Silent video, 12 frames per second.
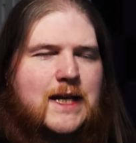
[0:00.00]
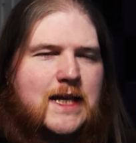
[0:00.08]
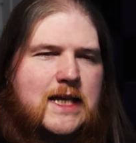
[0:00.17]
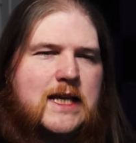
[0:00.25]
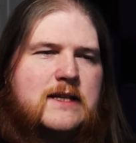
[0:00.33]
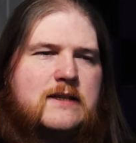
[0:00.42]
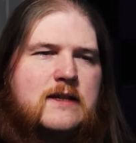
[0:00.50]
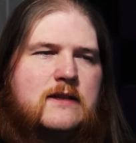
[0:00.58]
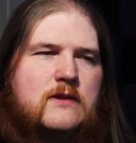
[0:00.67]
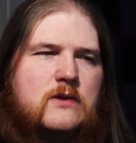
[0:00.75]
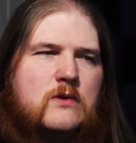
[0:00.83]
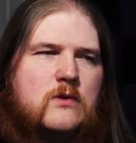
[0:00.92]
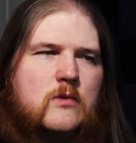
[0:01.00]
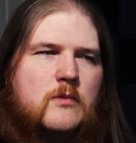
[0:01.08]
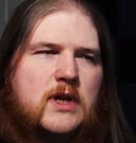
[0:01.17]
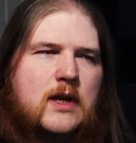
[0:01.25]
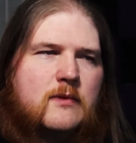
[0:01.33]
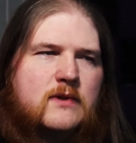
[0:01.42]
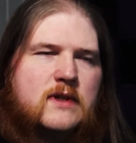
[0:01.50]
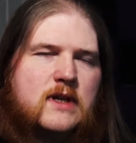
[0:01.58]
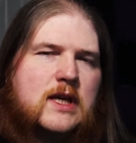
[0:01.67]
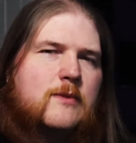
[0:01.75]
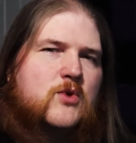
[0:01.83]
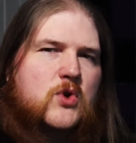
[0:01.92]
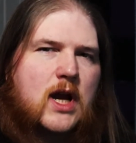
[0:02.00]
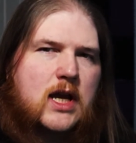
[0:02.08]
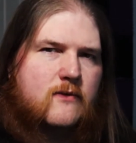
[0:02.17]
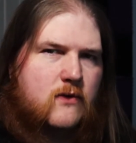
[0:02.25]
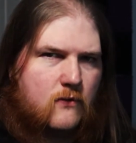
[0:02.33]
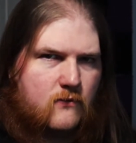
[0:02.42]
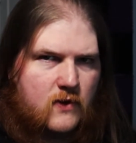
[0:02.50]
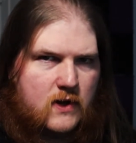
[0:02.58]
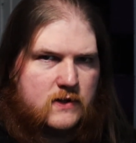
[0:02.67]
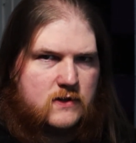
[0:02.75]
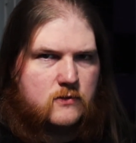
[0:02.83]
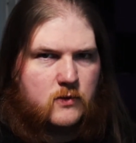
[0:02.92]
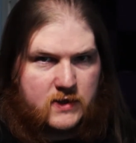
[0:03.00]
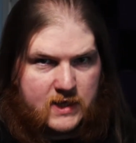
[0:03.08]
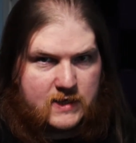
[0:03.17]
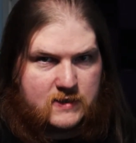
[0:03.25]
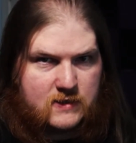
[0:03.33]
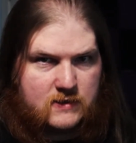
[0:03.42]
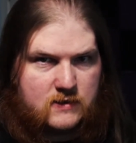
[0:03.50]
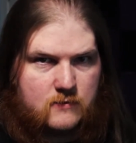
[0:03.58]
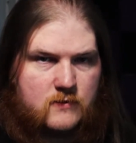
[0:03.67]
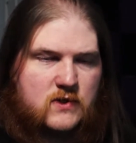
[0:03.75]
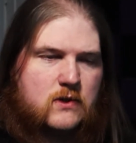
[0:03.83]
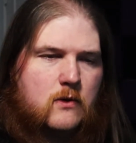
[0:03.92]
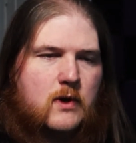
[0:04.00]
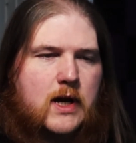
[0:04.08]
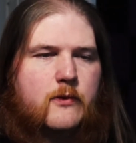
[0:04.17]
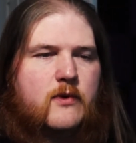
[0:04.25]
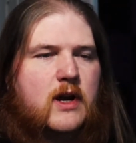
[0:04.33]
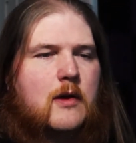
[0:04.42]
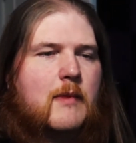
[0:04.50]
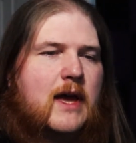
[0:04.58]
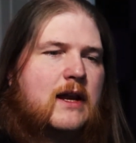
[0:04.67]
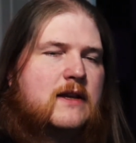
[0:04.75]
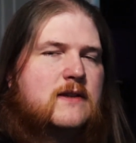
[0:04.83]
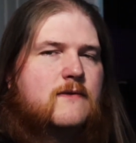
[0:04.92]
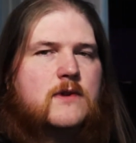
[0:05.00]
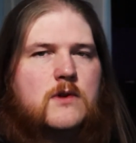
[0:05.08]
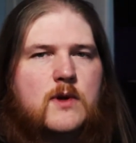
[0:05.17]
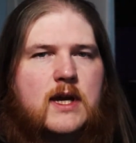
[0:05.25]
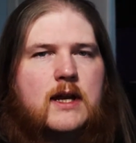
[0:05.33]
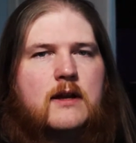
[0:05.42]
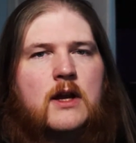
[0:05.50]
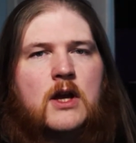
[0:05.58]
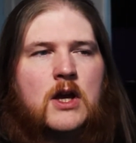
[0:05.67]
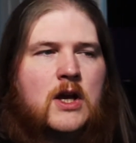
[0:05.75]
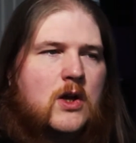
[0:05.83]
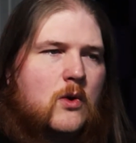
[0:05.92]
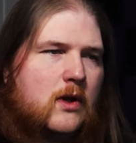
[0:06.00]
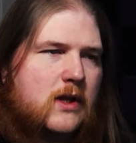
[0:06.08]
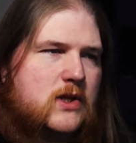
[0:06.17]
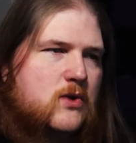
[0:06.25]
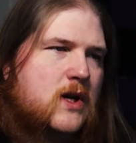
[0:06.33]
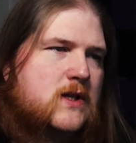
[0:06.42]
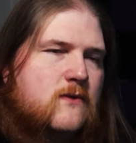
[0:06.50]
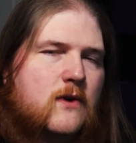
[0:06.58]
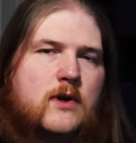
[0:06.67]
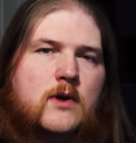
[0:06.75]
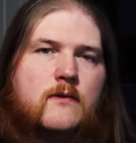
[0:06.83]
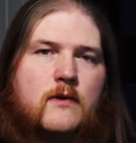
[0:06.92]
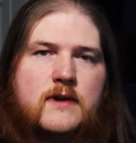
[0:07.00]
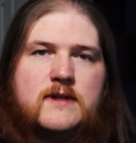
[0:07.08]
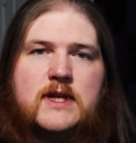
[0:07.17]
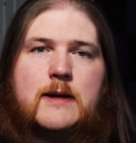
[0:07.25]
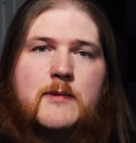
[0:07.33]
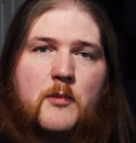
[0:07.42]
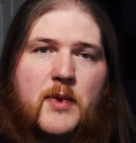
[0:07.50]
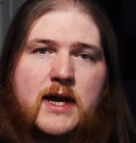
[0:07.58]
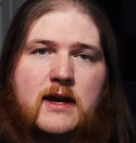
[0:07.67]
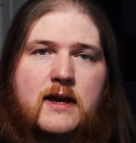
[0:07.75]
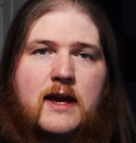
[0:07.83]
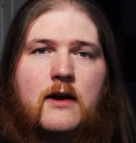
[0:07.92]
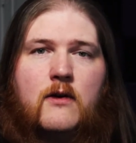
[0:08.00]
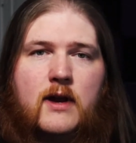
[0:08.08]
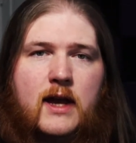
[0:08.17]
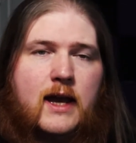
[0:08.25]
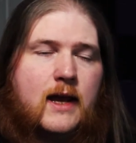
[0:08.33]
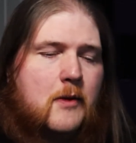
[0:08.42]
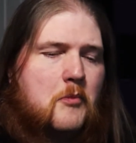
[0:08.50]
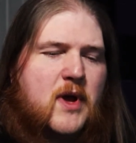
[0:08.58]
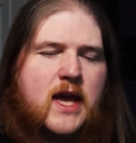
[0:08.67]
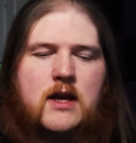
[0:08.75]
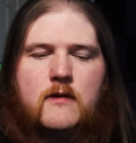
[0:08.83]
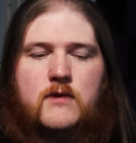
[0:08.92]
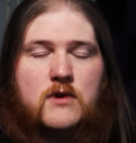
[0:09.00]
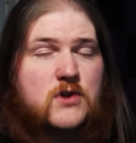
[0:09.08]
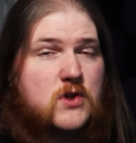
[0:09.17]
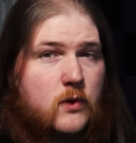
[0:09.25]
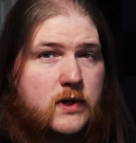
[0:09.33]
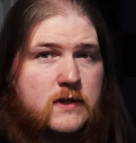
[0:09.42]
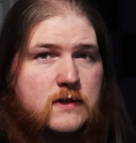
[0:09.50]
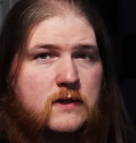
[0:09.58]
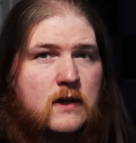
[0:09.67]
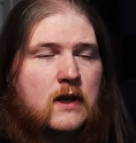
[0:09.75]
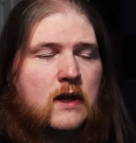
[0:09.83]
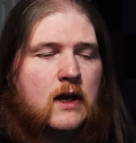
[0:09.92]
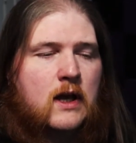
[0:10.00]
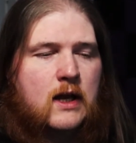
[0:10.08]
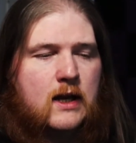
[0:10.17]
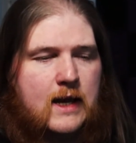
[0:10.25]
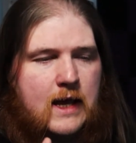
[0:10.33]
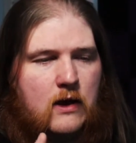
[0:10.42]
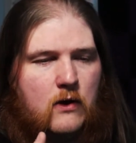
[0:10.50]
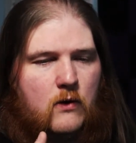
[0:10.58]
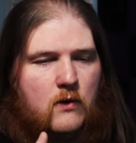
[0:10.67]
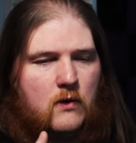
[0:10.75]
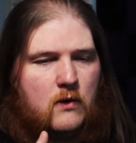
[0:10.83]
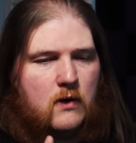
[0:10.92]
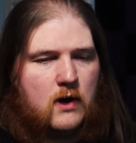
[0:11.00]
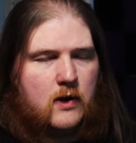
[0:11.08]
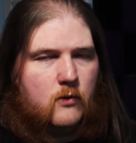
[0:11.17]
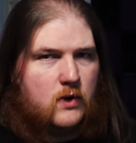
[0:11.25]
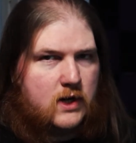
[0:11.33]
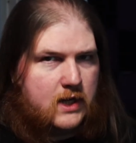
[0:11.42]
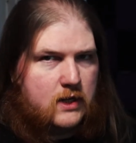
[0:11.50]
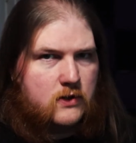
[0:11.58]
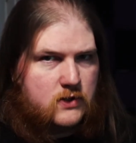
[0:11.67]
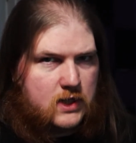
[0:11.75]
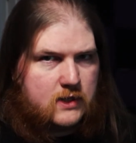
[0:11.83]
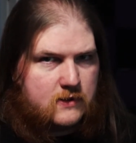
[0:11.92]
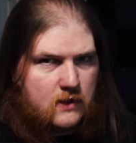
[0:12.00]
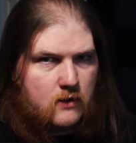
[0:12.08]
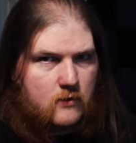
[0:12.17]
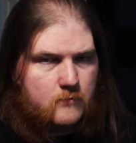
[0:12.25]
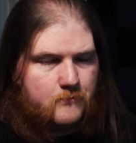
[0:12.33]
easy to be able to keep track of your funds with that system. So what I would recommend is if you do get it, quickly transfer it over and set up a bank account at a bank of your choice. Now, I want to interject here.